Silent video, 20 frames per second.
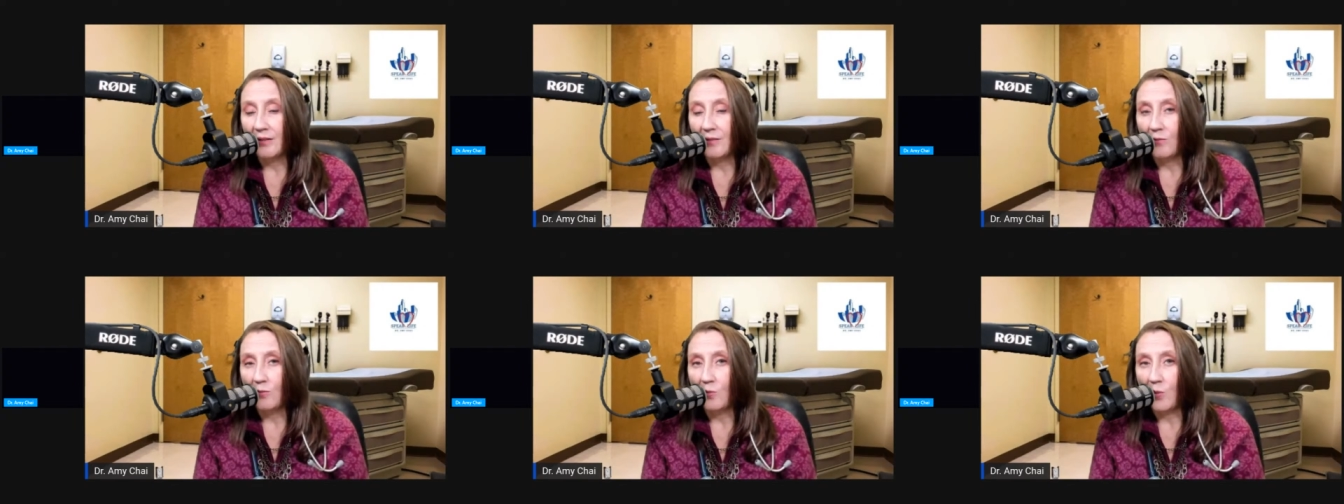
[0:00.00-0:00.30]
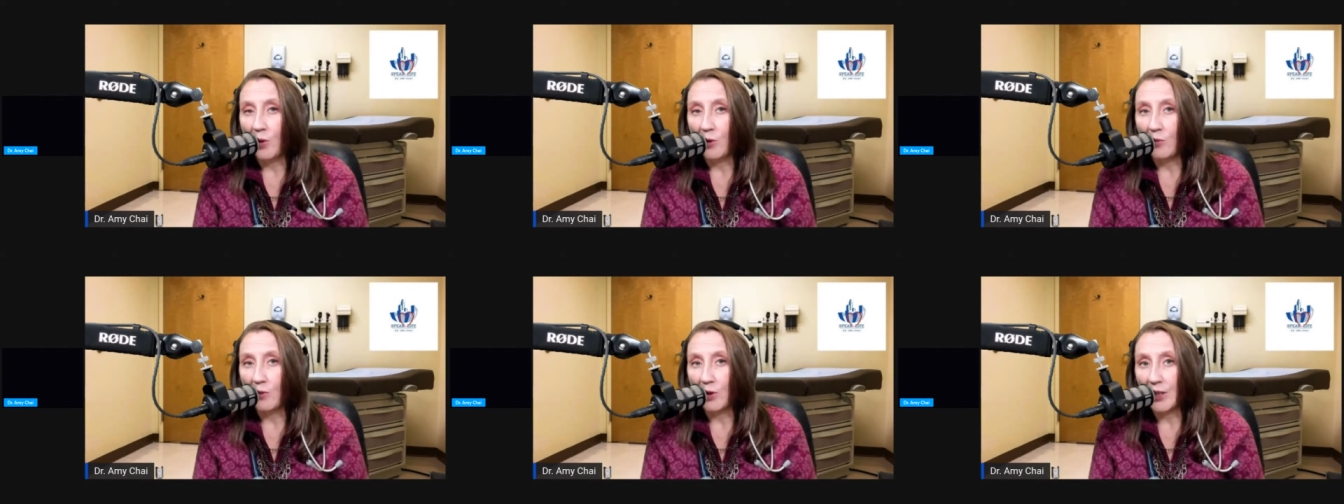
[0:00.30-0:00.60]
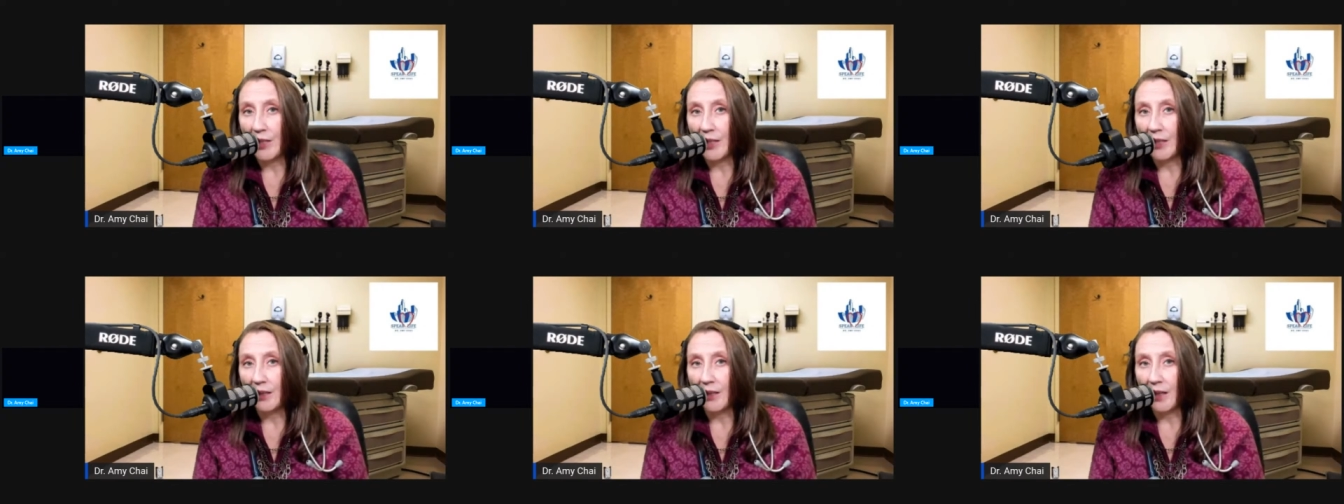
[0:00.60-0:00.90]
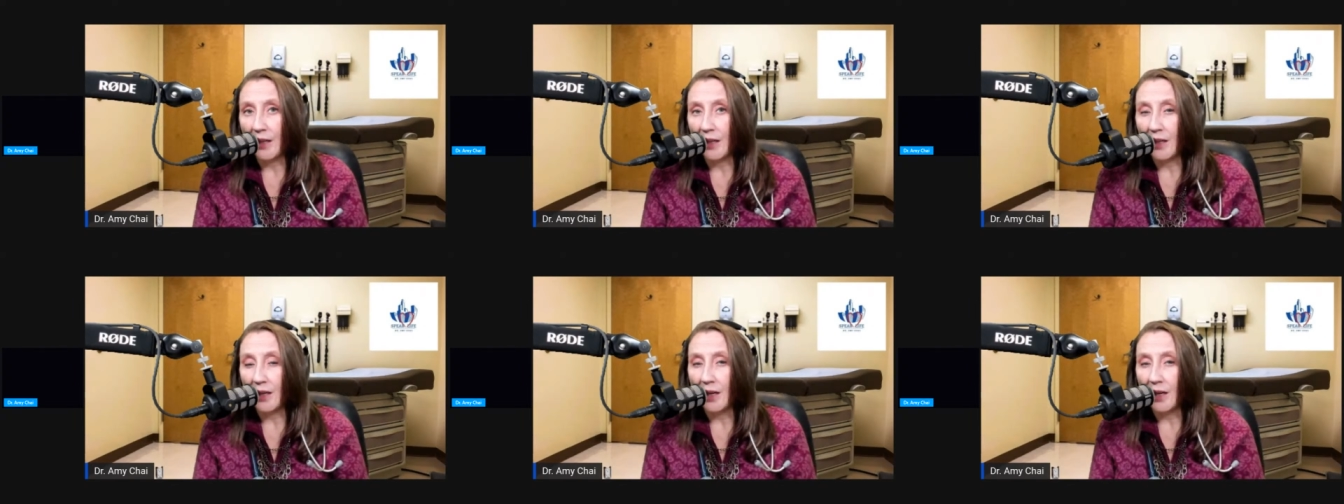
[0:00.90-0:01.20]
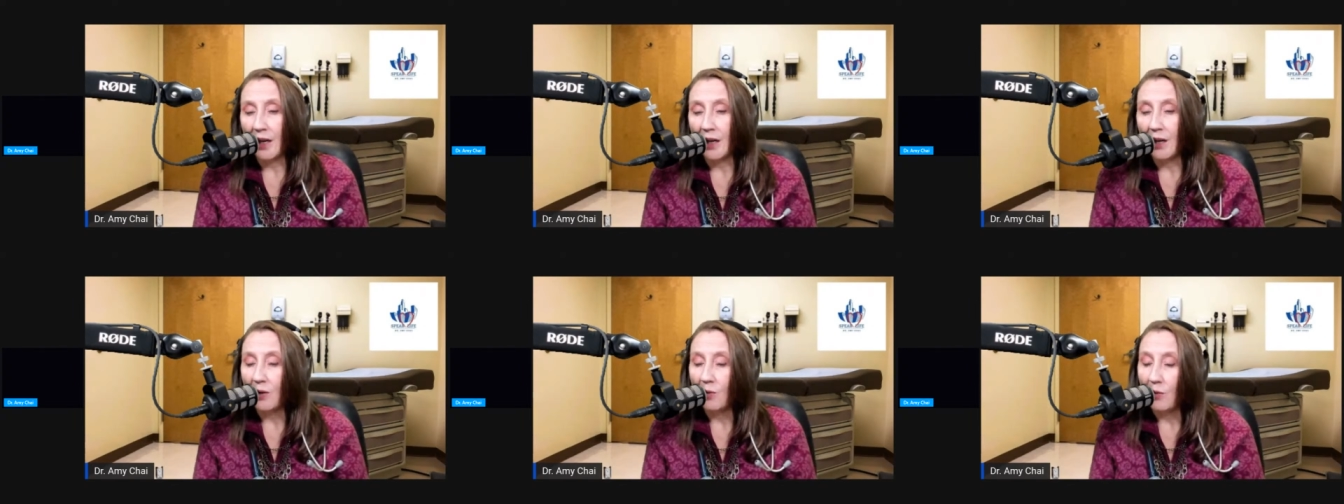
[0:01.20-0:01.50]
when we're dealing
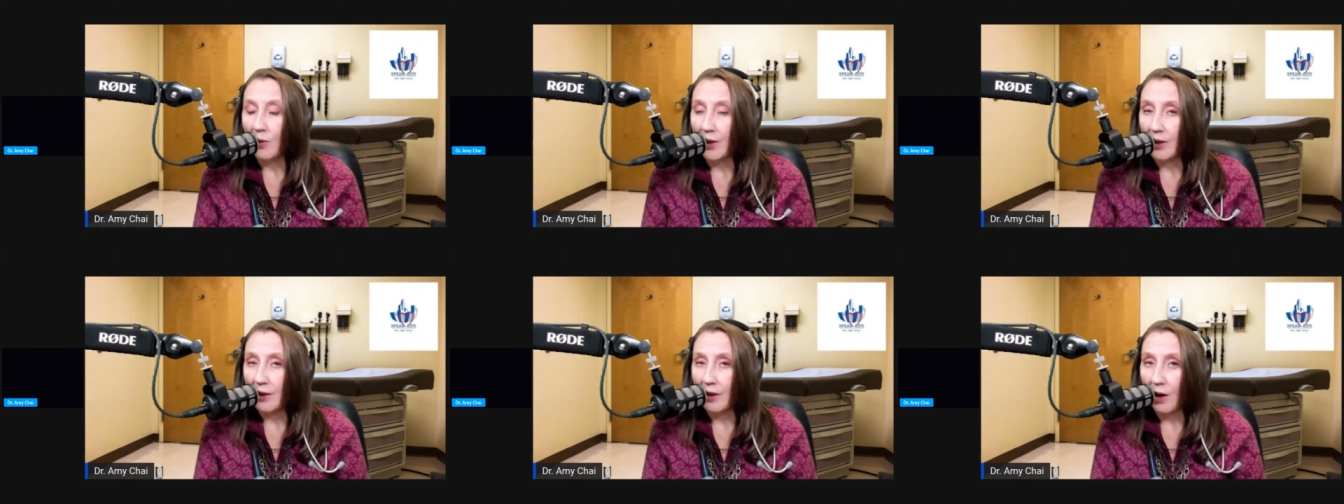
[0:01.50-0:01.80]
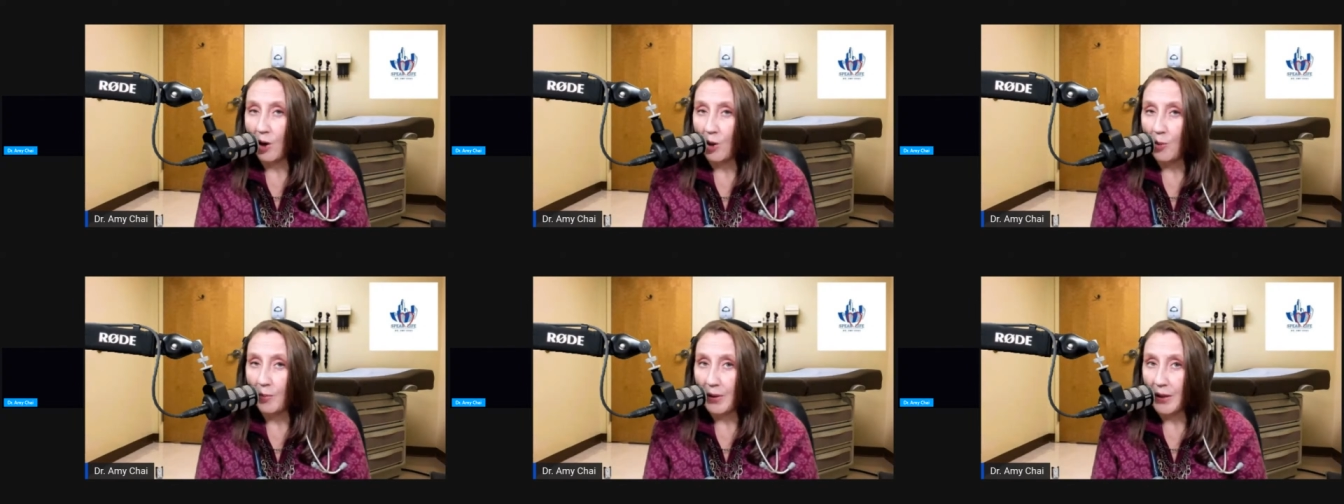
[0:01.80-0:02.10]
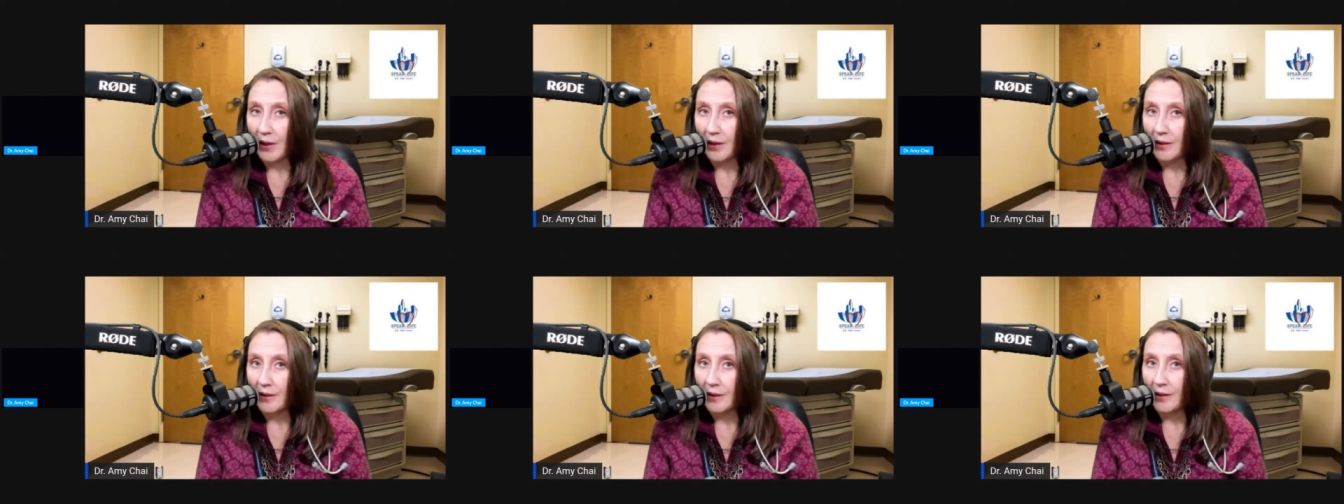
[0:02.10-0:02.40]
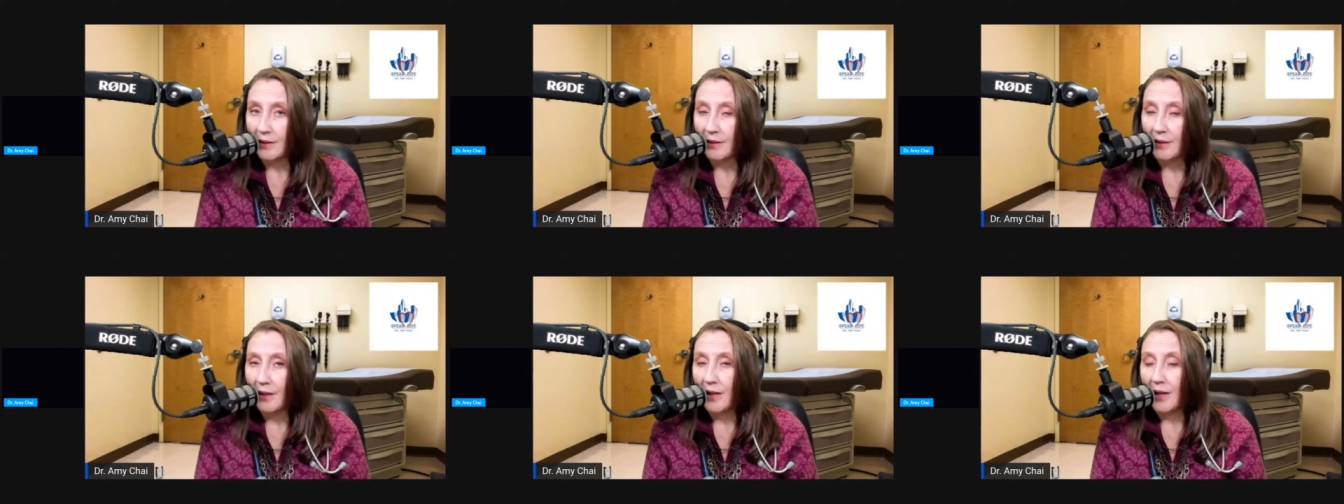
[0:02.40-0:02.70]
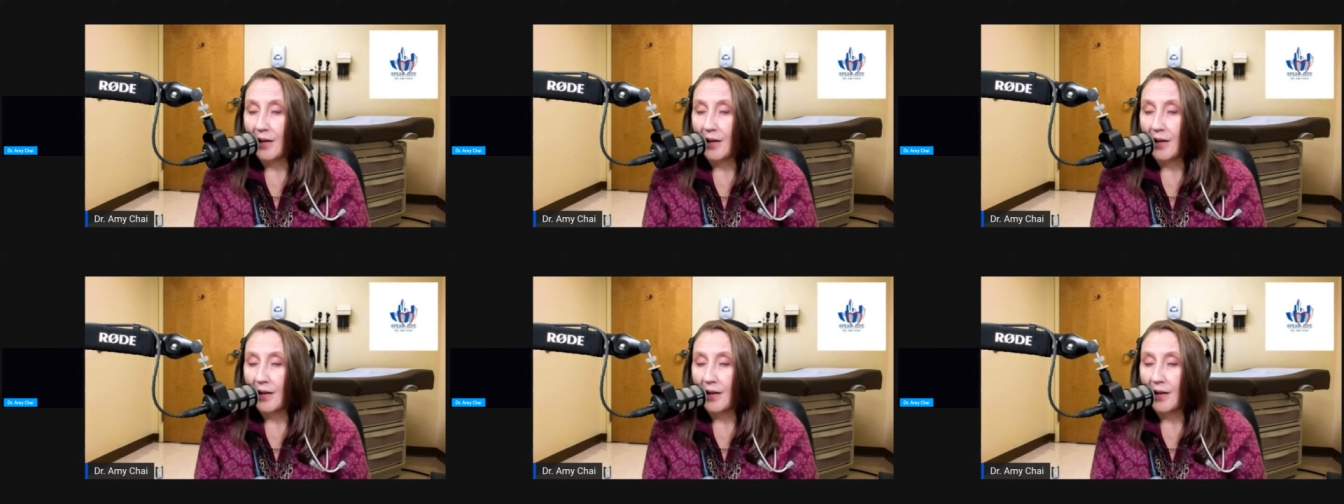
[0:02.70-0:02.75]
with opiates